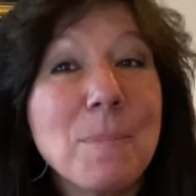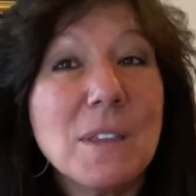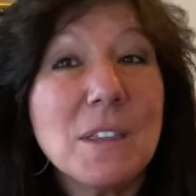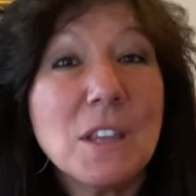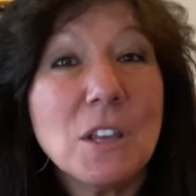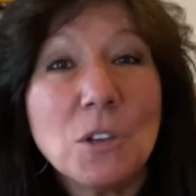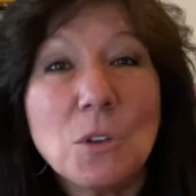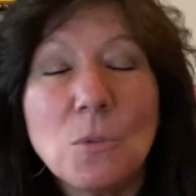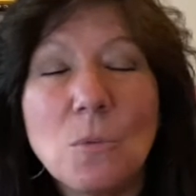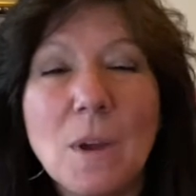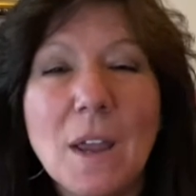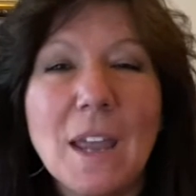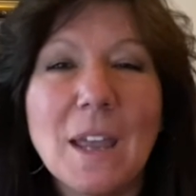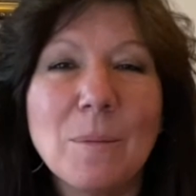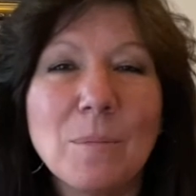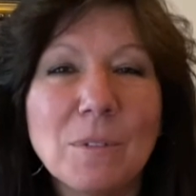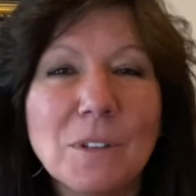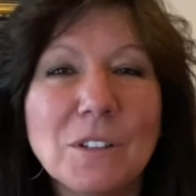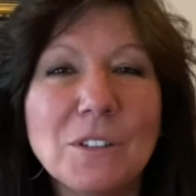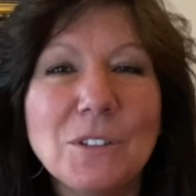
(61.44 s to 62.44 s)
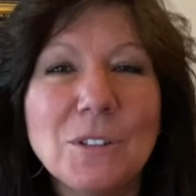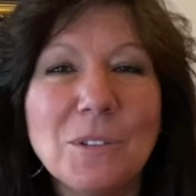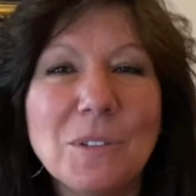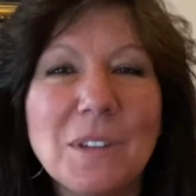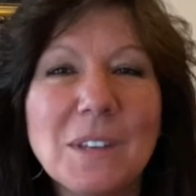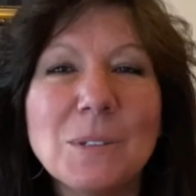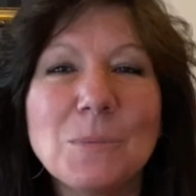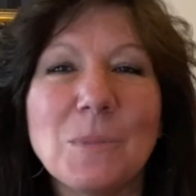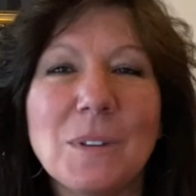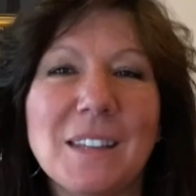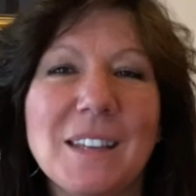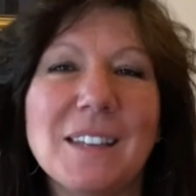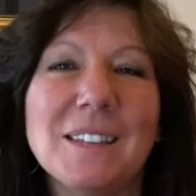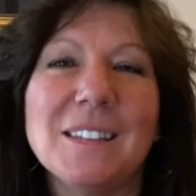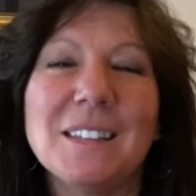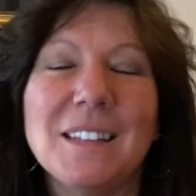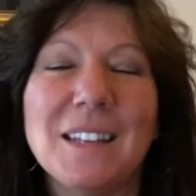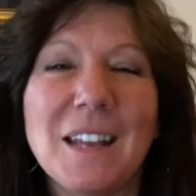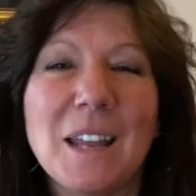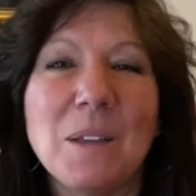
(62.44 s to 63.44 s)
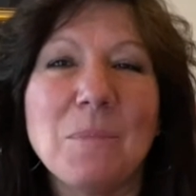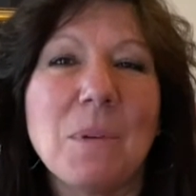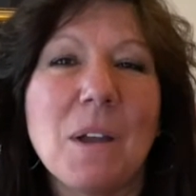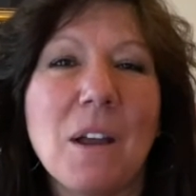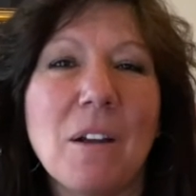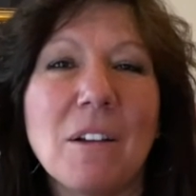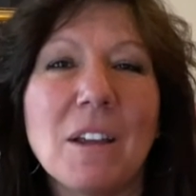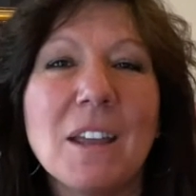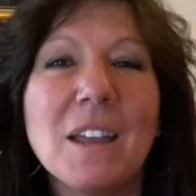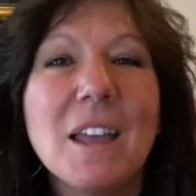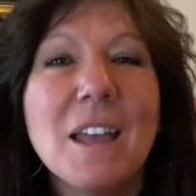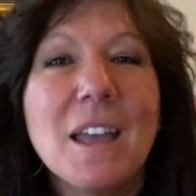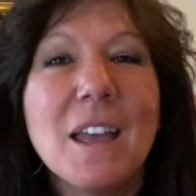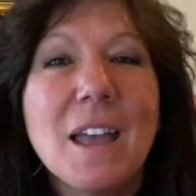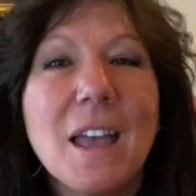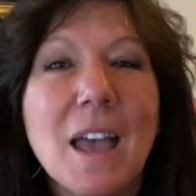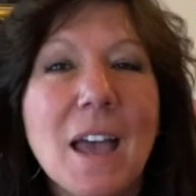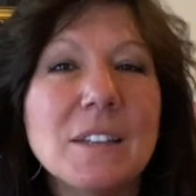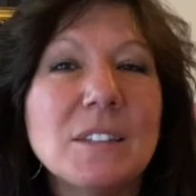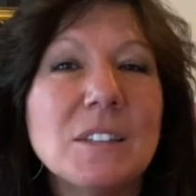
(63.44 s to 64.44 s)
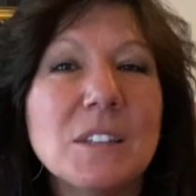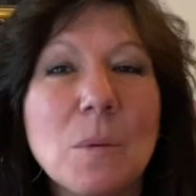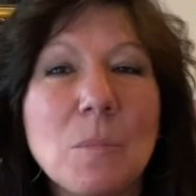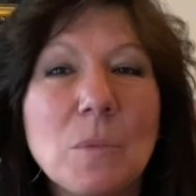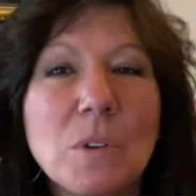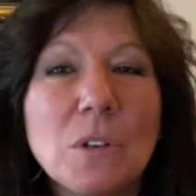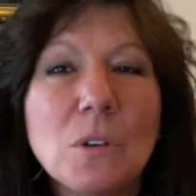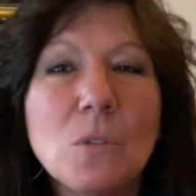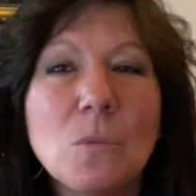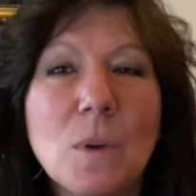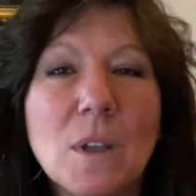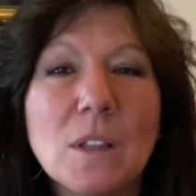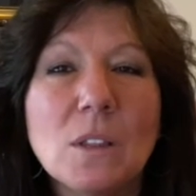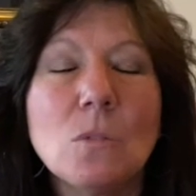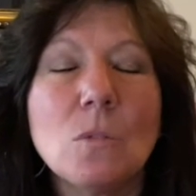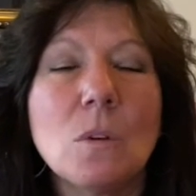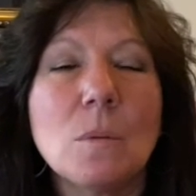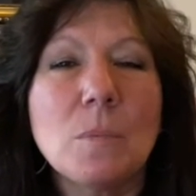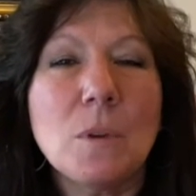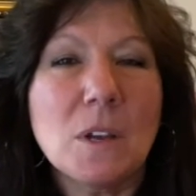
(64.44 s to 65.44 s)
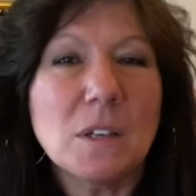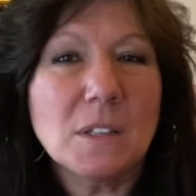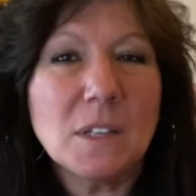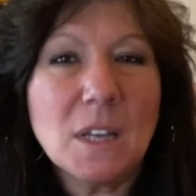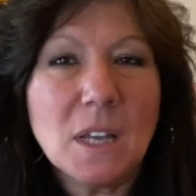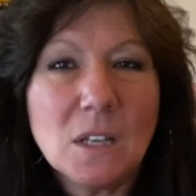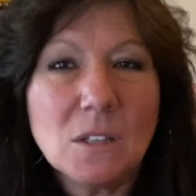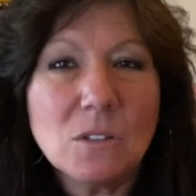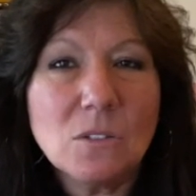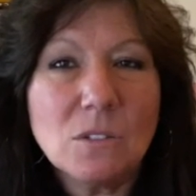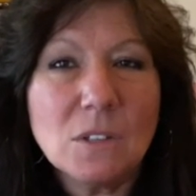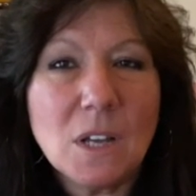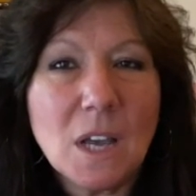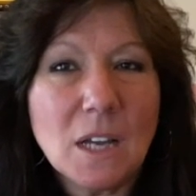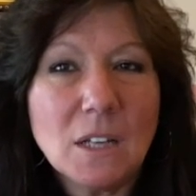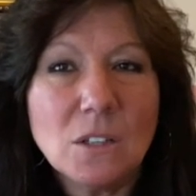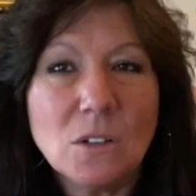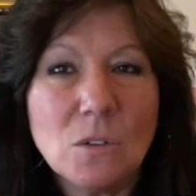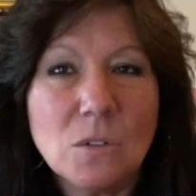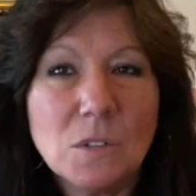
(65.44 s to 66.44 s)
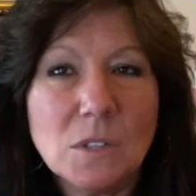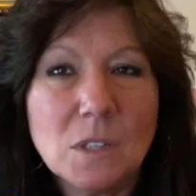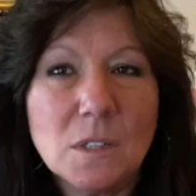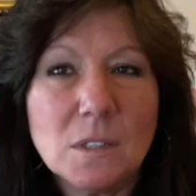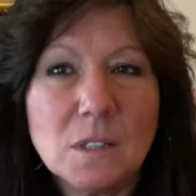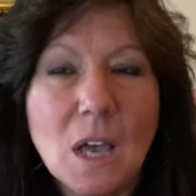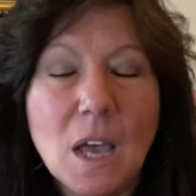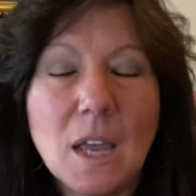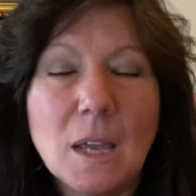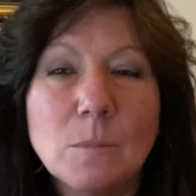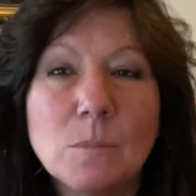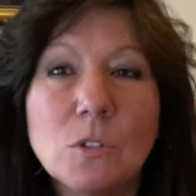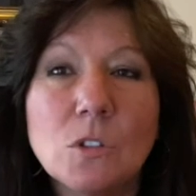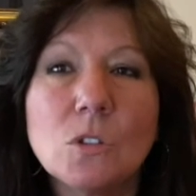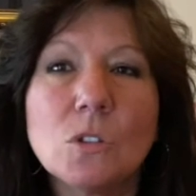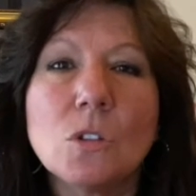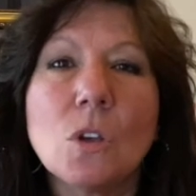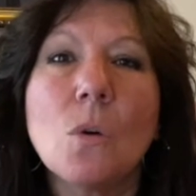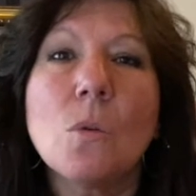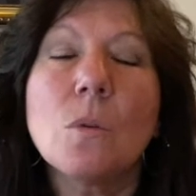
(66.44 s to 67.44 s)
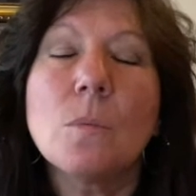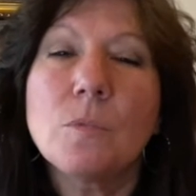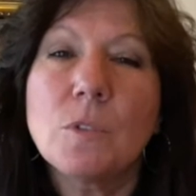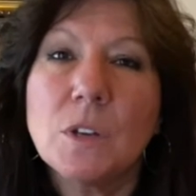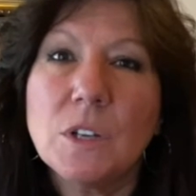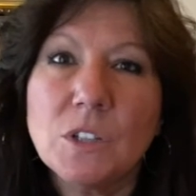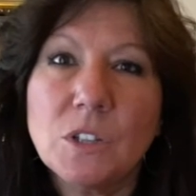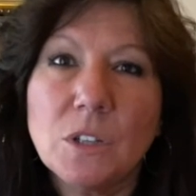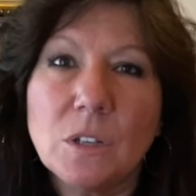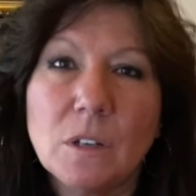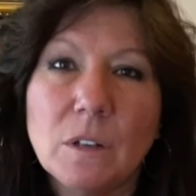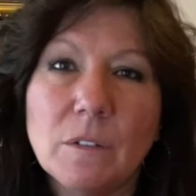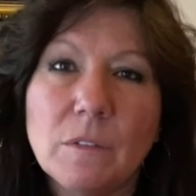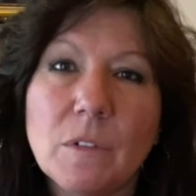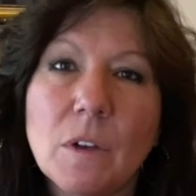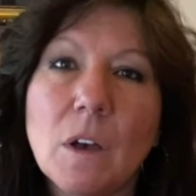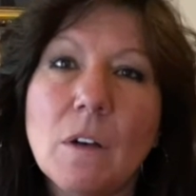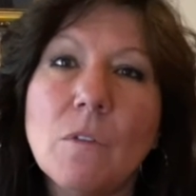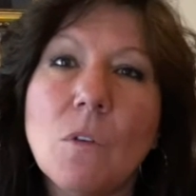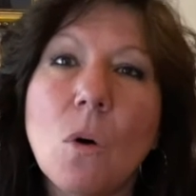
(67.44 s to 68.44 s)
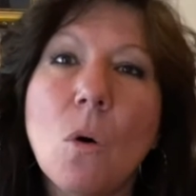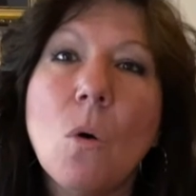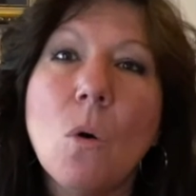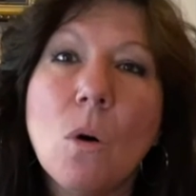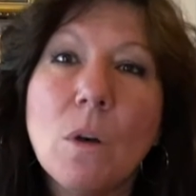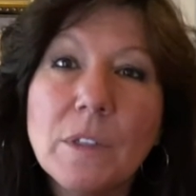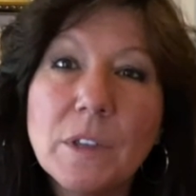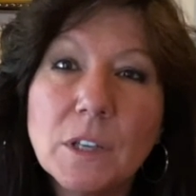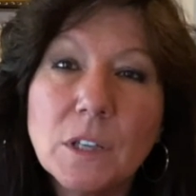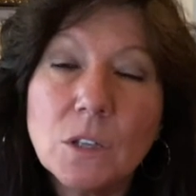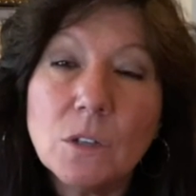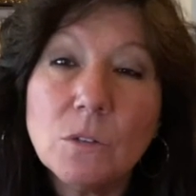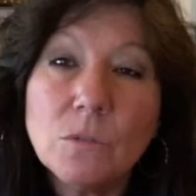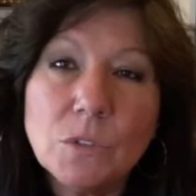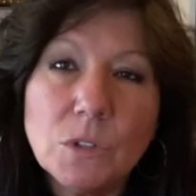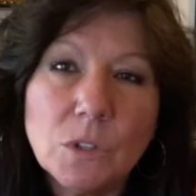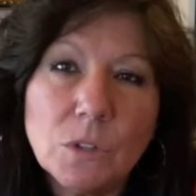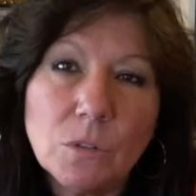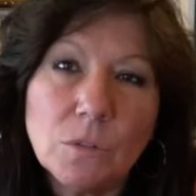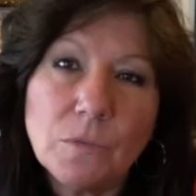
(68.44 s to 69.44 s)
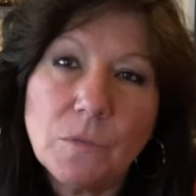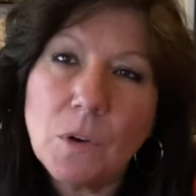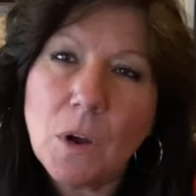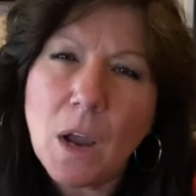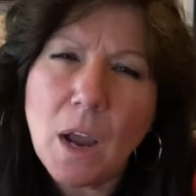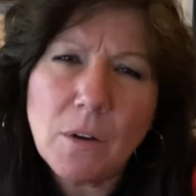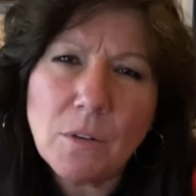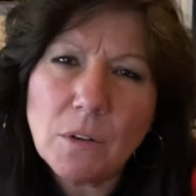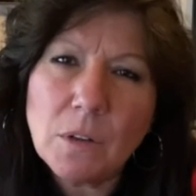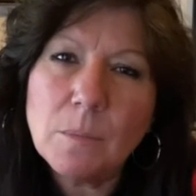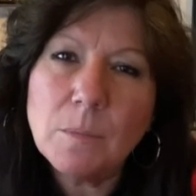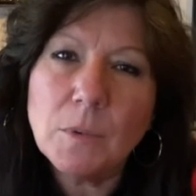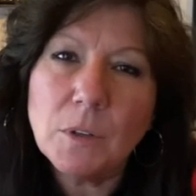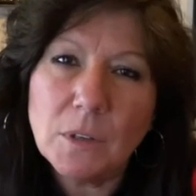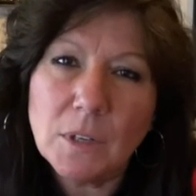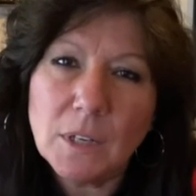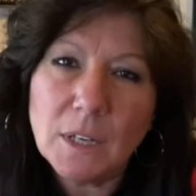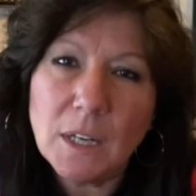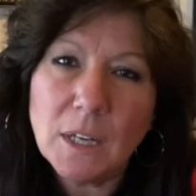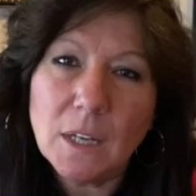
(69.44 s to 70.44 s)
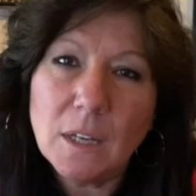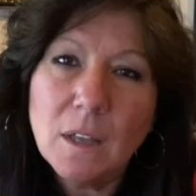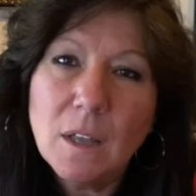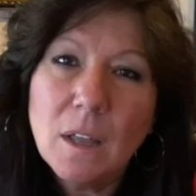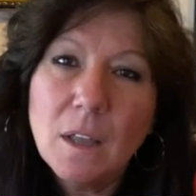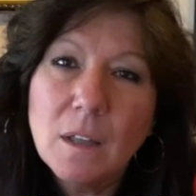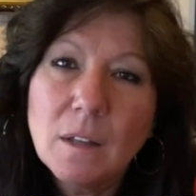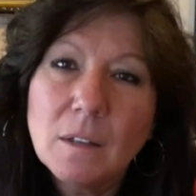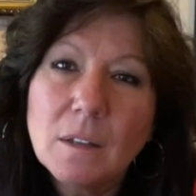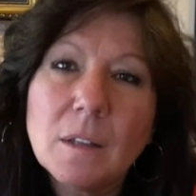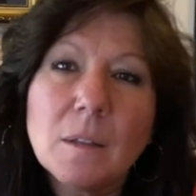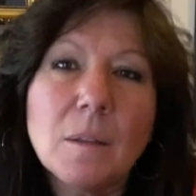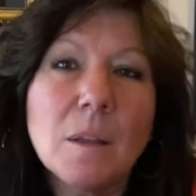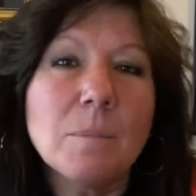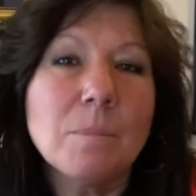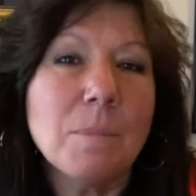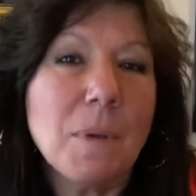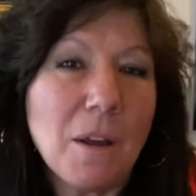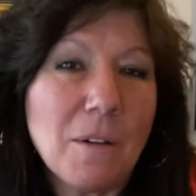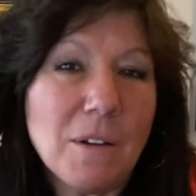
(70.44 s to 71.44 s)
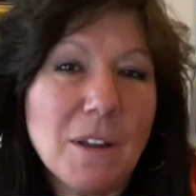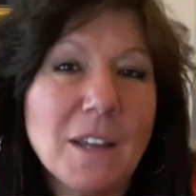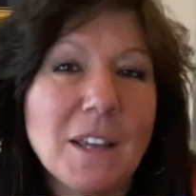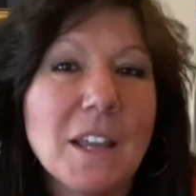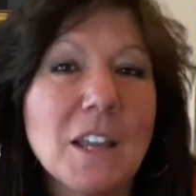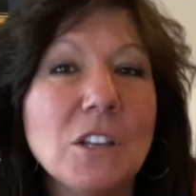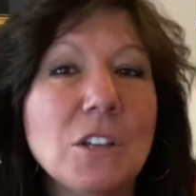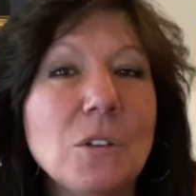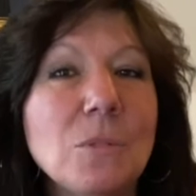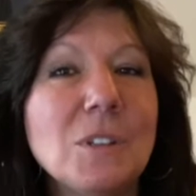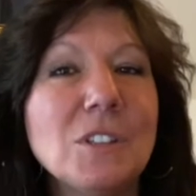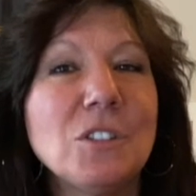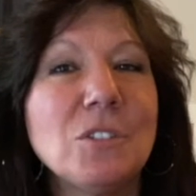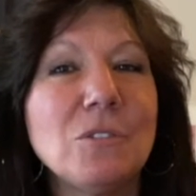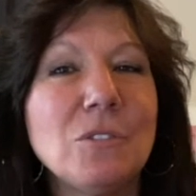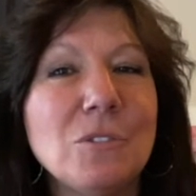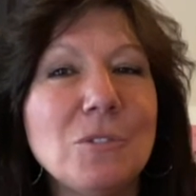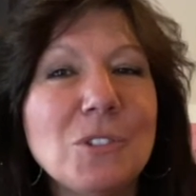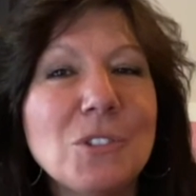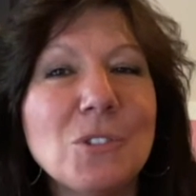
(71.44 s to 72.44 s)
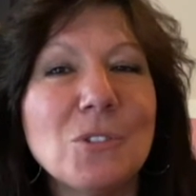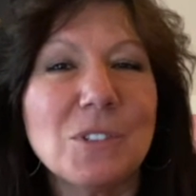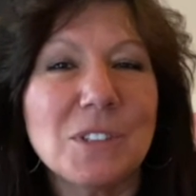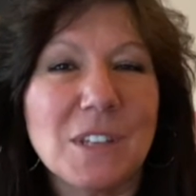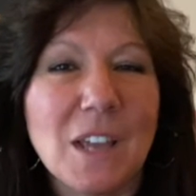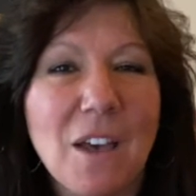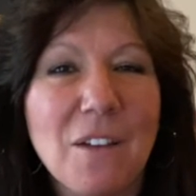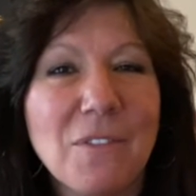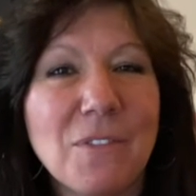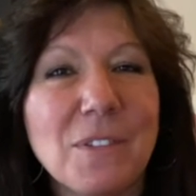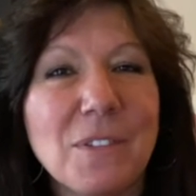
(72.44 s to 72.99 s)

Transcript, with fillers: that you were able to do this with us today, Pari. As someone who went through a breast cancer diagnosis, I am so appreciative of all that you do for our community. And Pari, can you introduce yourself?